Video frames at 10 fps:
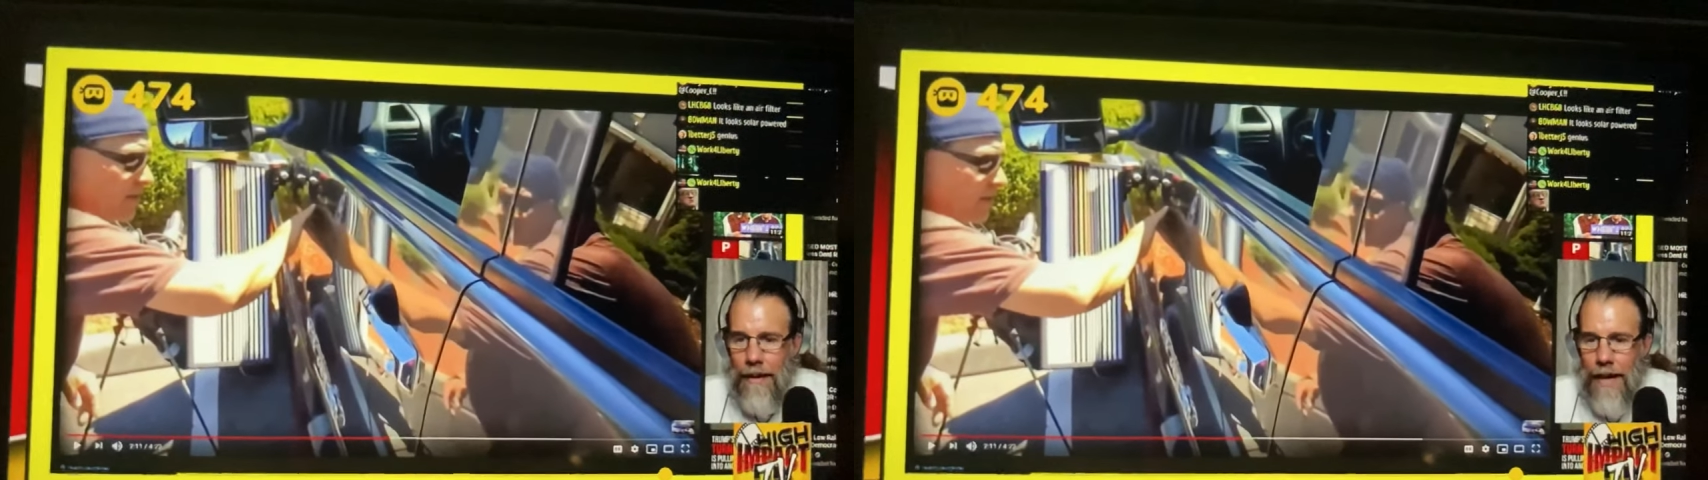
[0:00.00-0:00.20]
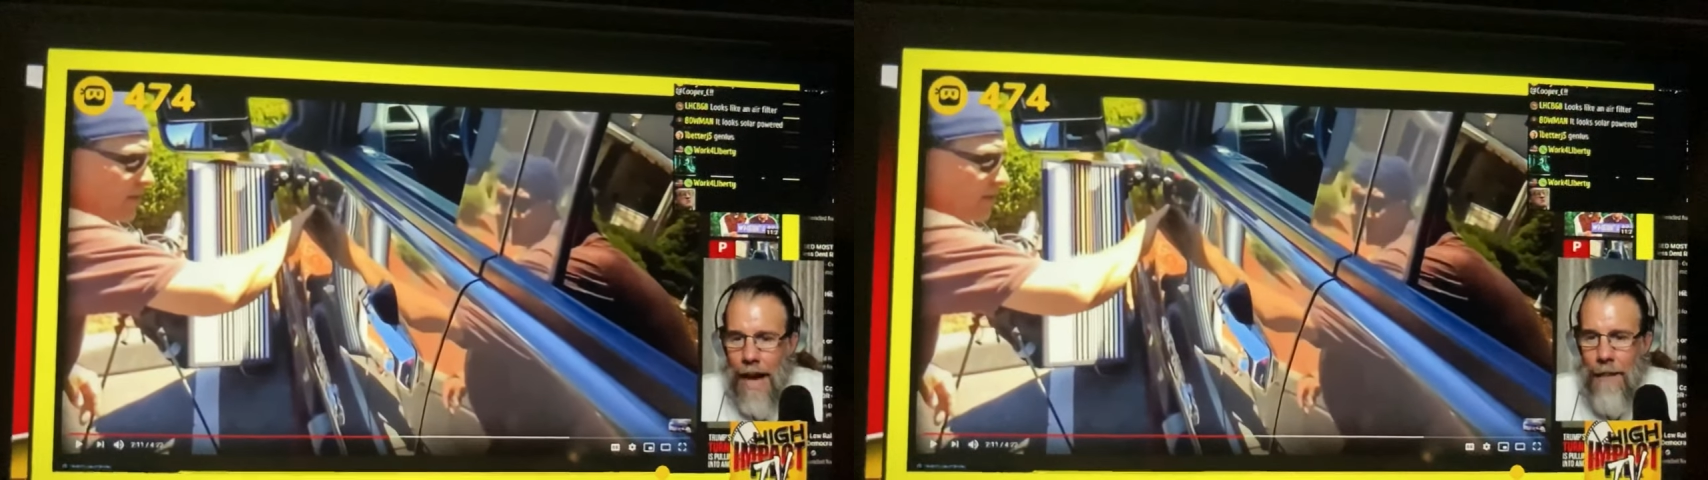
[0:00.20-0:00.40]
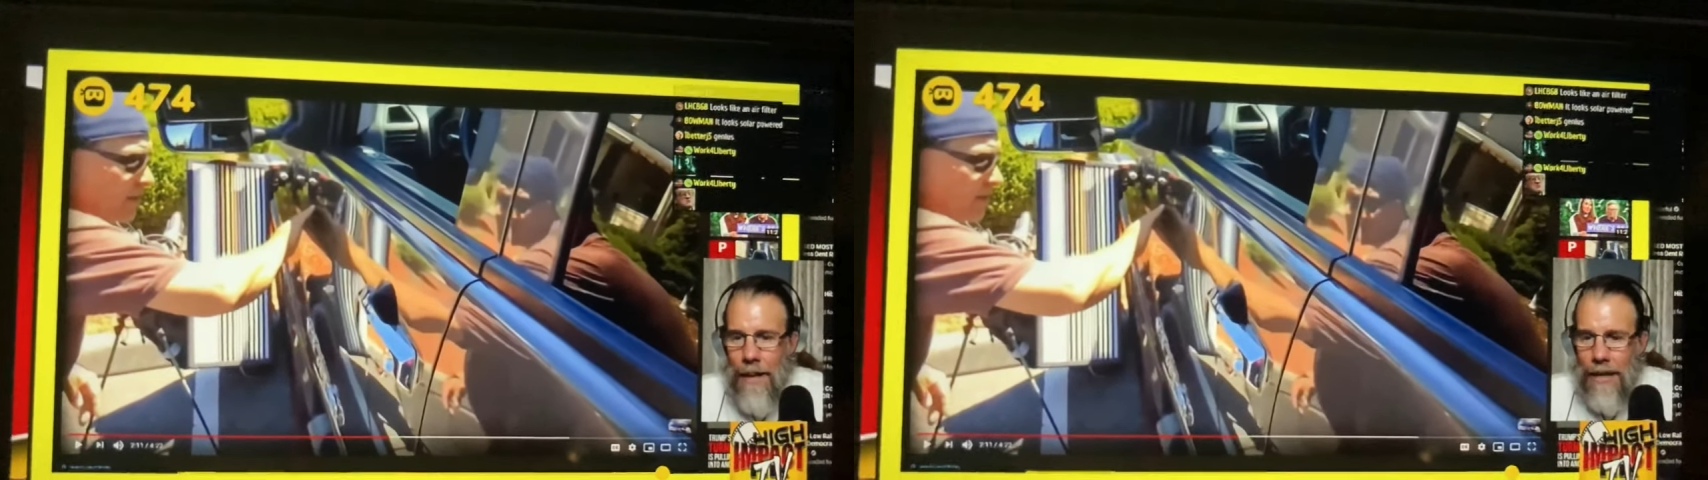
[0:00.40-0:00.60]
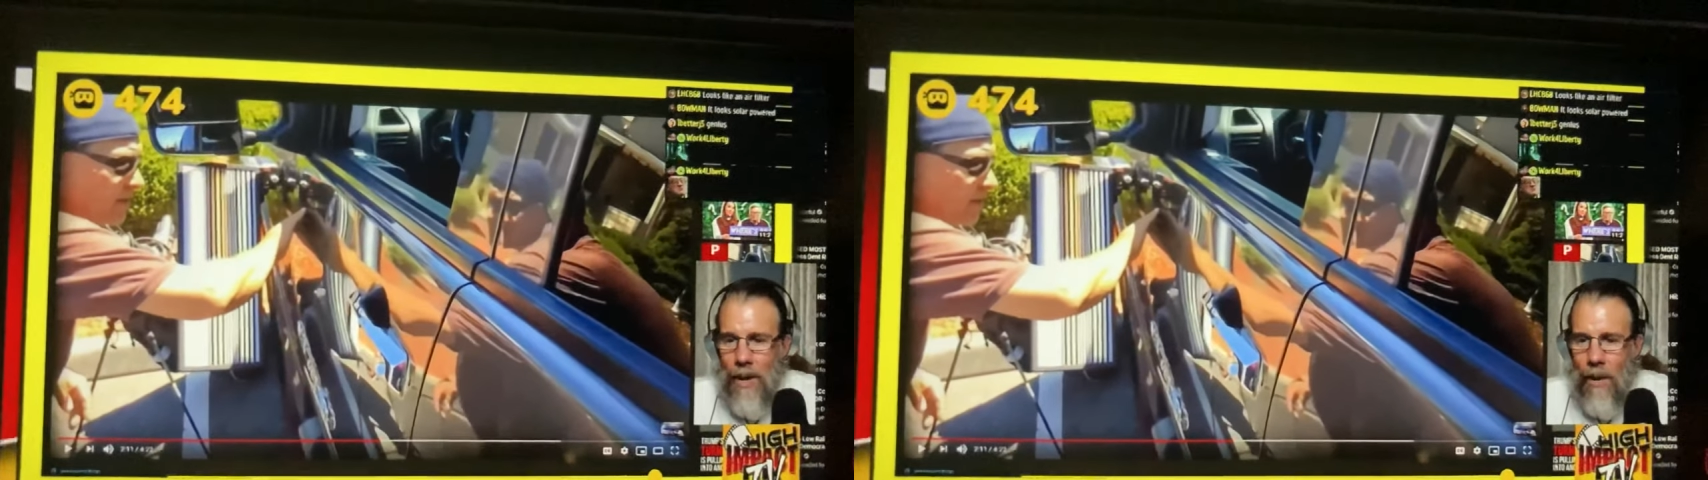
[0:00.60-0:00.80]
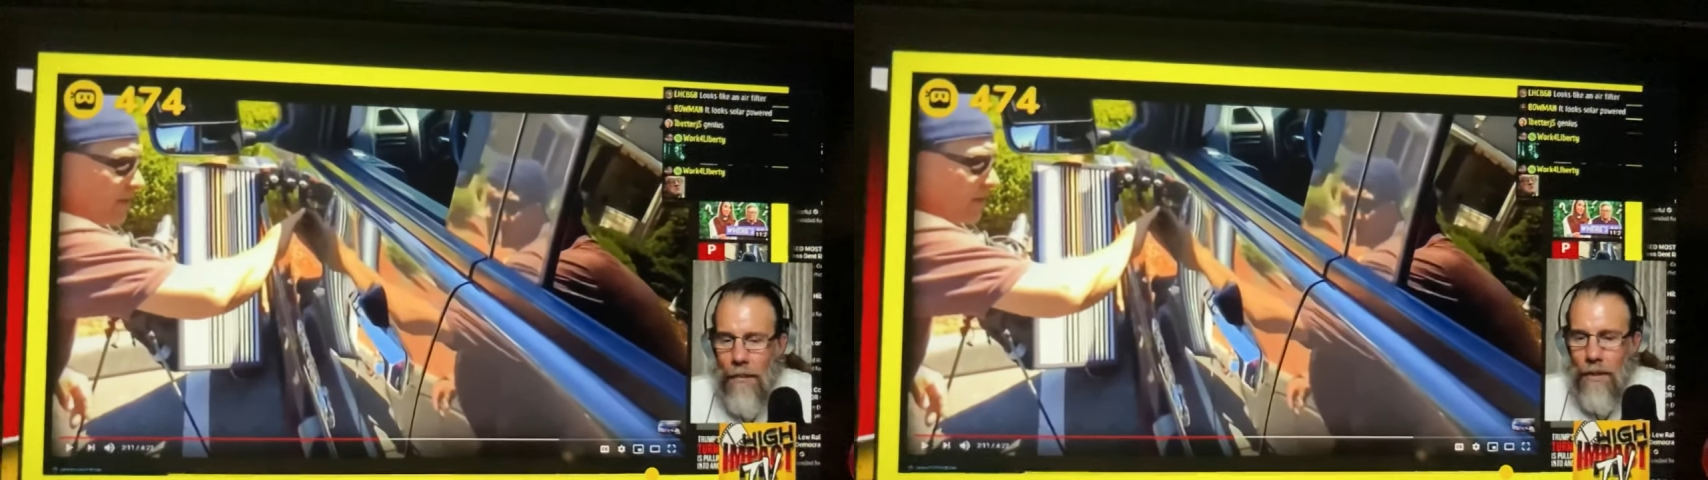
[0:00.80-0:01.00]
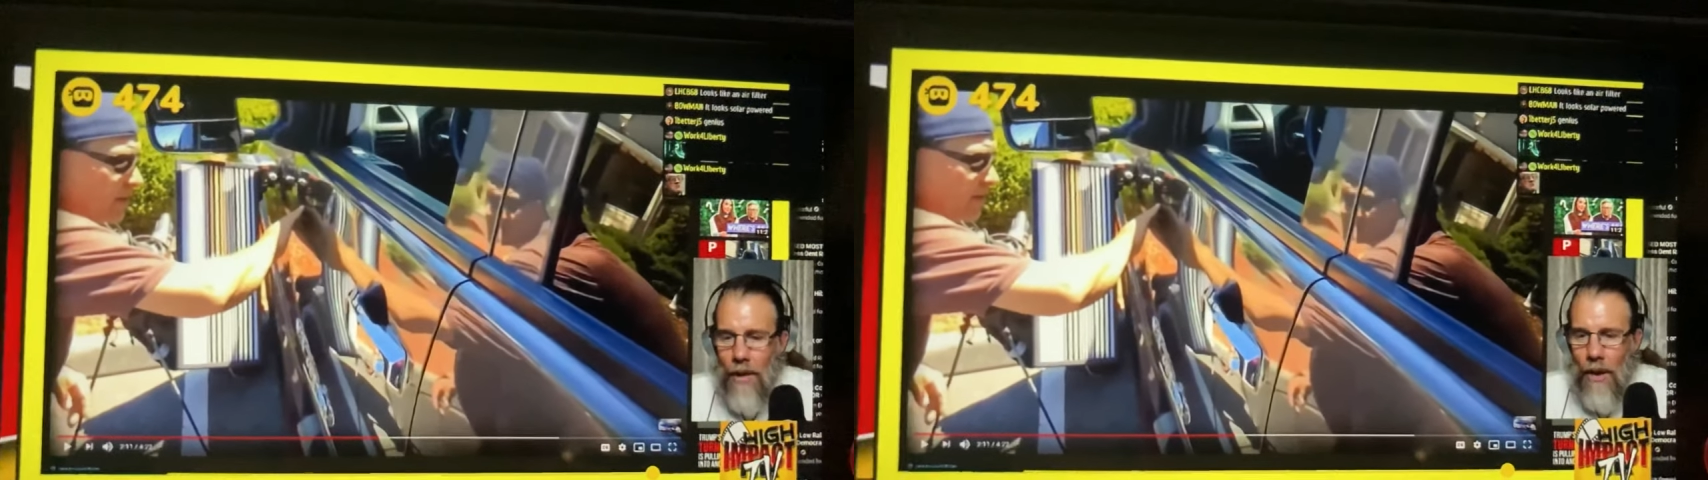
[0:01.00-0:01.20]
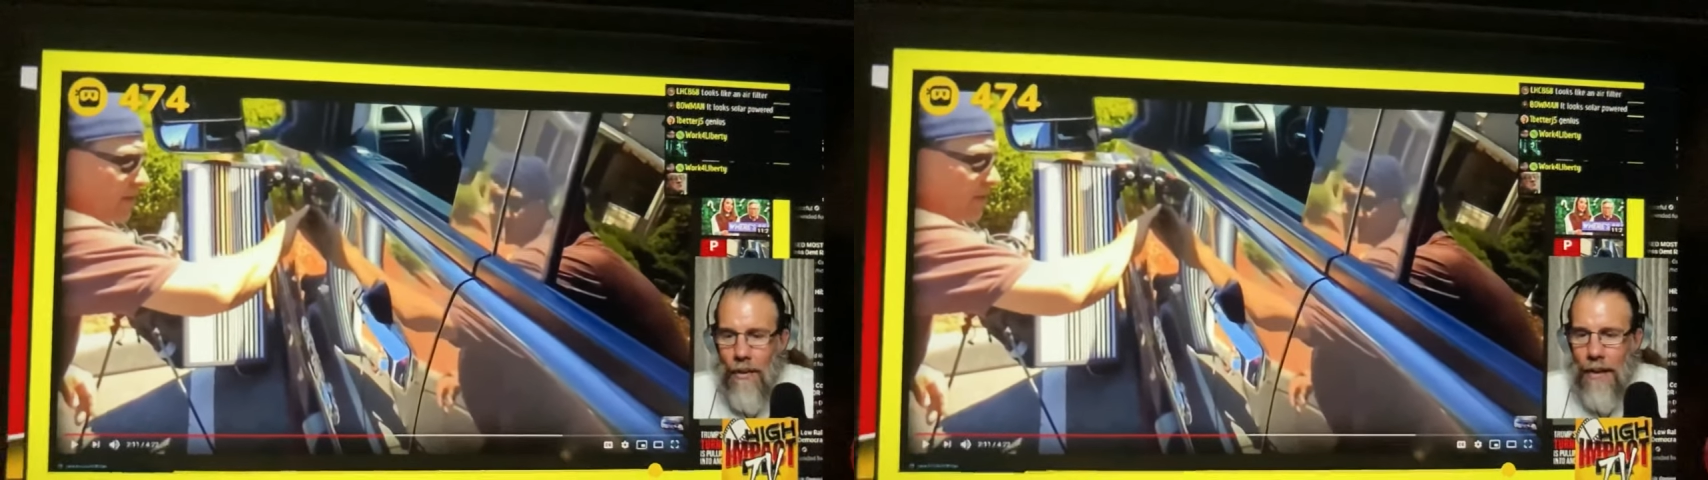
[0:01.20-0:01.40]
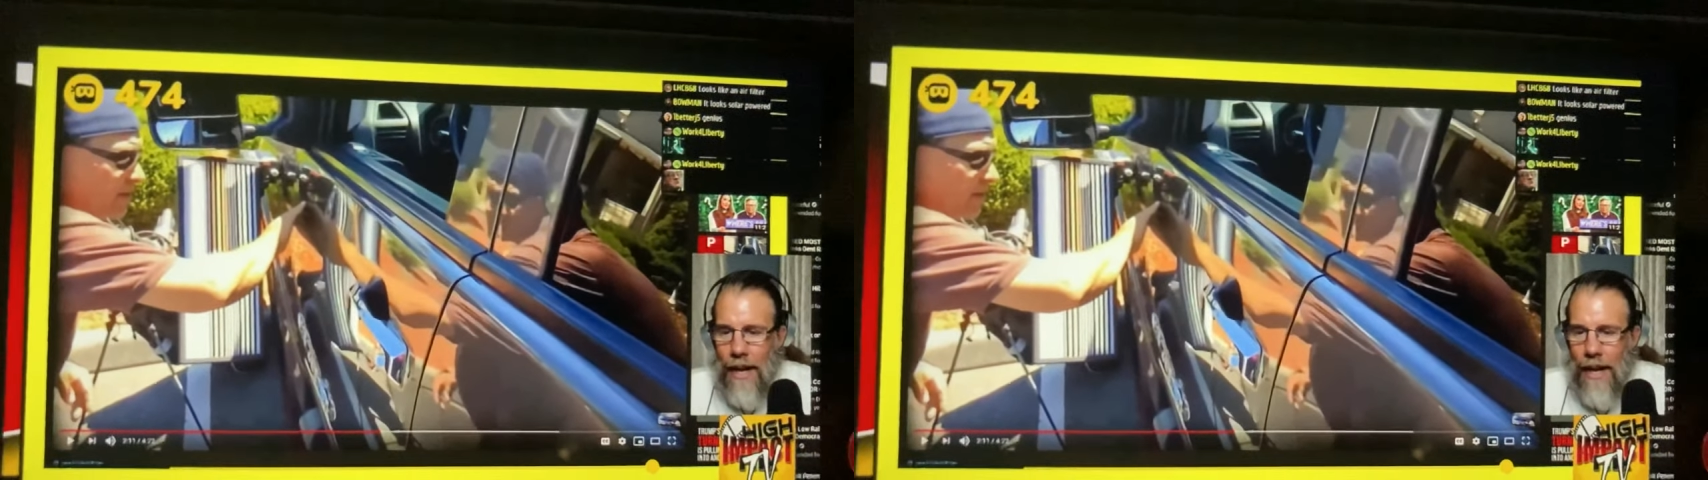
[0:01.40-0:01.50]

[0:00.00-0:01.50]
I bet Carl Malone